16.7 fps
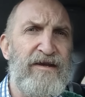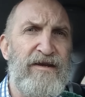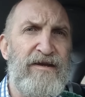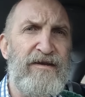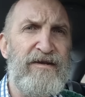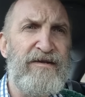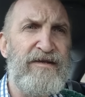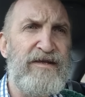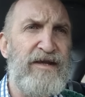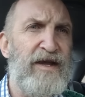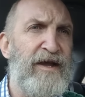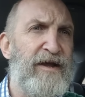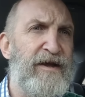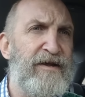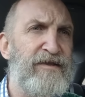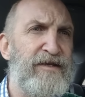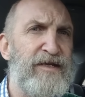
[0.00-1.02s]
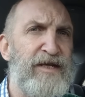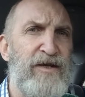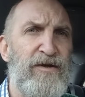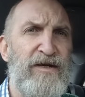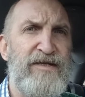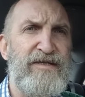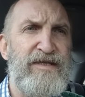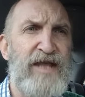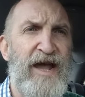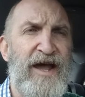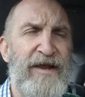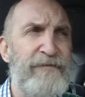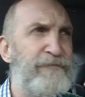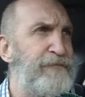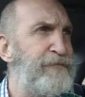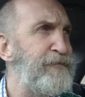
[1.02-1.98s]
and the deal is
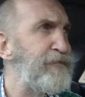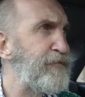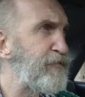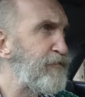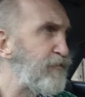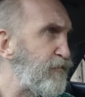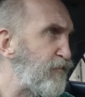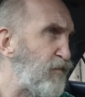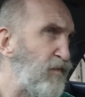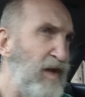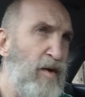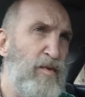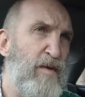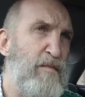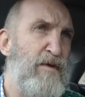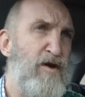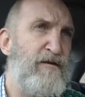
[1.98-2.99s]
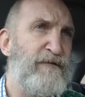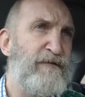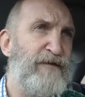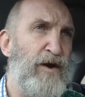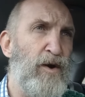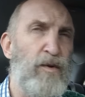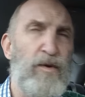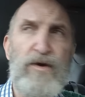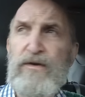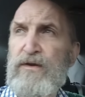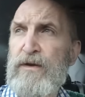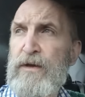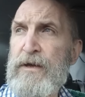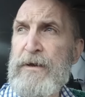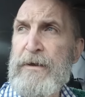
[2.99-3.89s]
done, and we move forward.